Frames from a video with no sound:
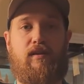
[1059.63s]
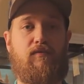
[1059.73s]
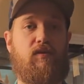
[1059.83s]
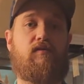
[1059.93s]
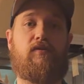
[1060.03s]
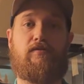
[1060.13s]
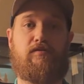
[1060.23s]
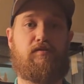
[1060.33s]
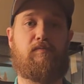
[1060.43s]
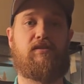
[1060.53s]
even if you're
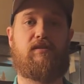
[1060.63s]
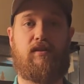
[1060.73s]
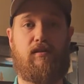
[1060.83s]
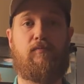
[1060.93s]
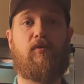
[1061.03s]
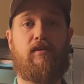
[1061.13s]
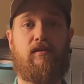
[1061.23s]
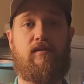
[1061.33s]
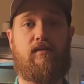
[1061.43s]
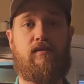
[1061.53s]
just misting them with it.